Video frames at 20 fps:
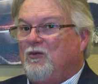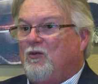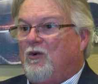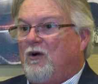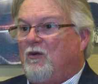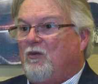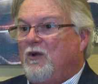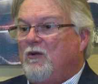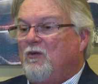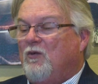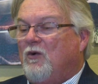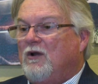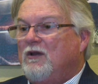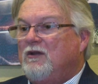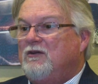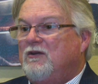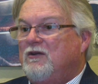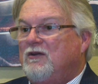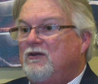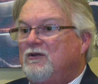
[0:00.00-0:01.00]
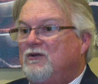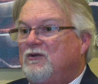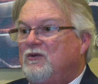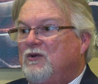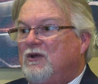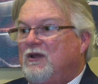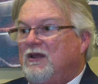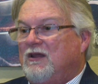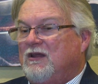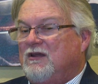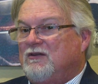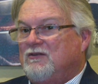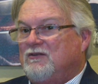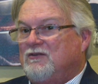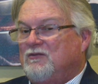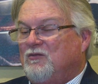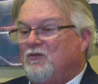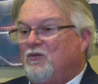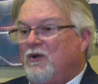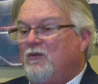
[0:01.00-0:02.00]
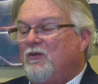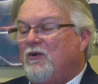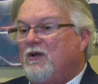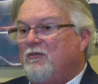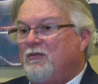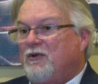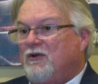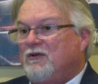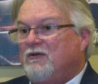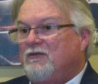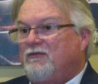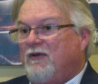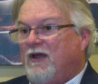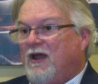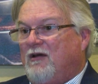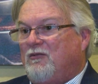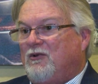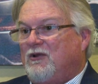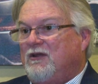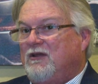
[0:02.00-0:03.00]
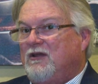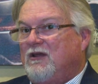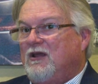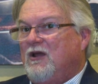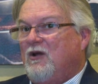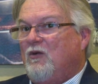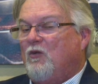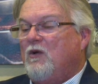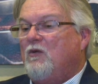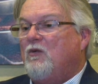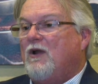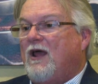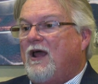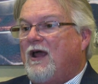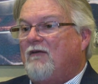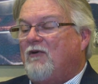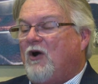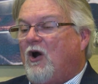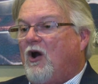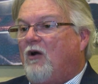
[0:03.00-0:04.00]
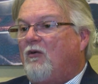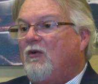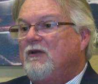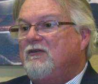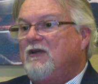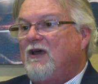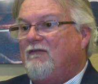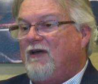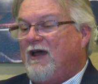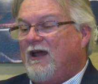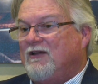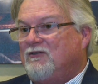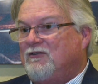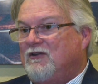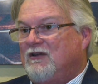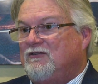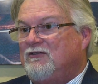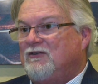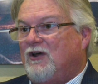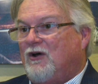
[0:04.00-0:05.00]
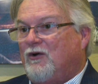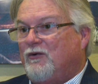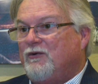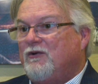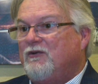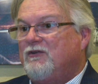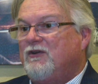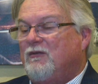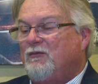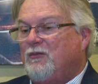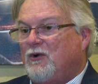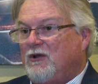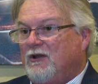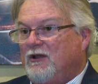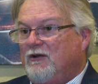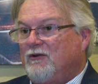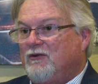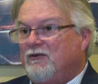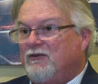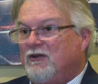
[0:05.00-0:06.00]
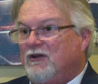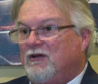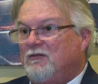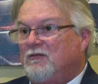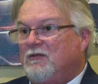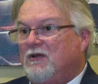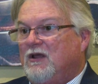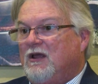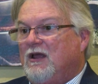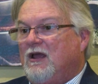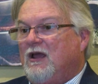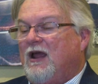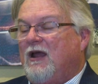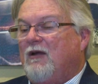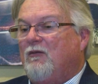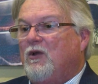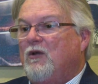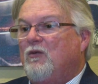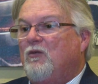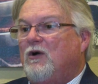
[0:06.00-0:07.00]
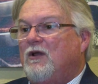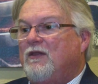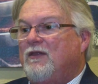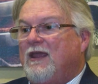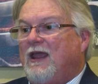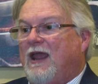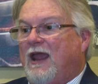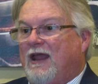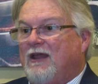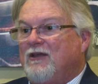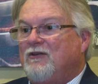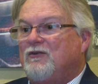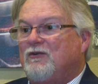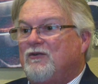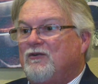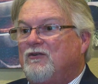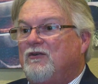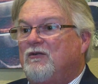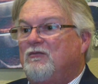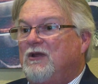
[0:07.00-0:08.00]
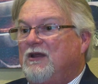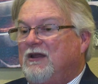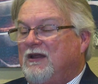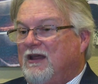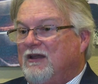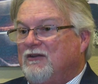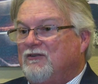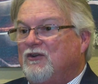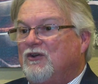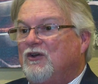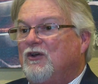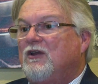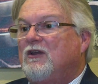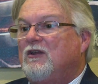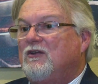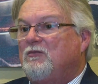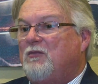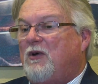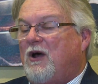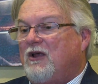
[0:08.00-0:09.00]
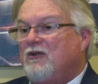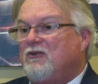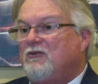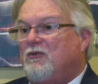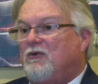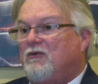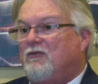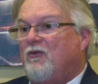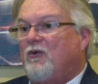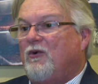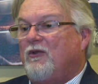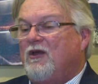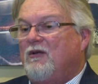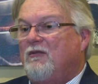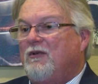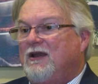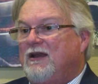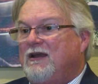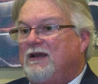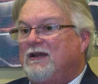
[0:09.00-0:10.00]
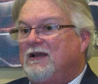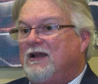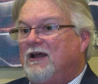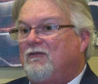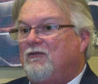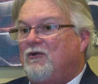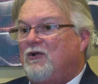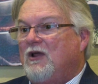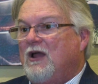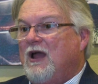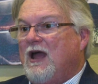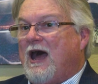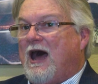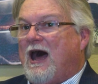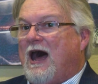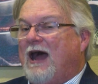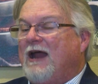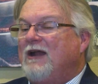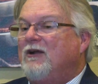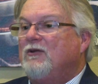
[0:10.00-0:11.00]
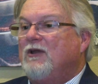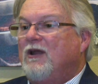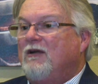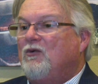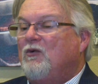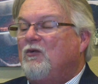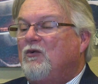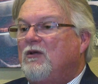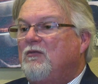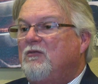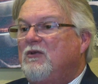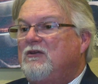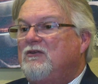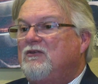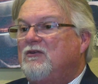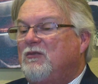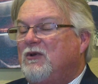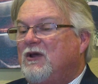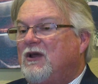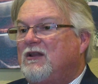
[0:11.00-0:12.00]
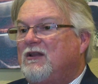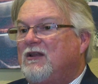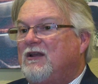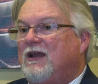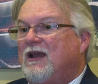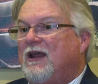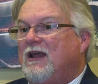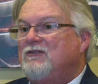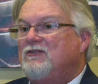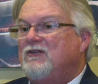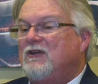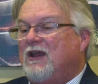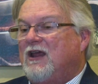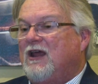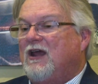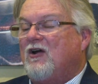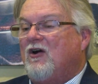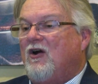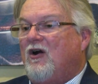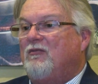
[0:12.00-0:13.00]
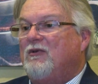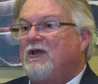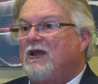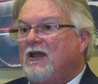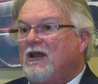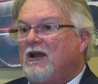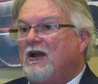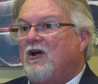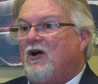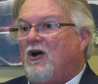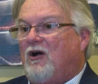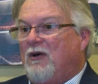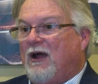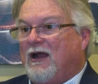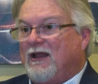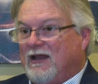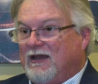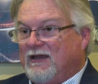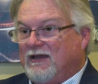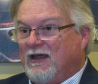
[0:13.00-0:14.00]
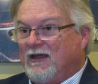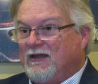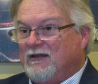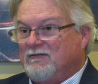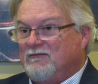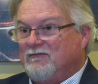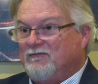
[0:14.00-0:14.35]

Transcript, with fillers: what we want to do is we want to build a family. We want to have always have access to ownership or leadership, and we want the answers to be as good as possible for them at any level. I don't ever want to be so big that an agent can't call me and get a call back that day.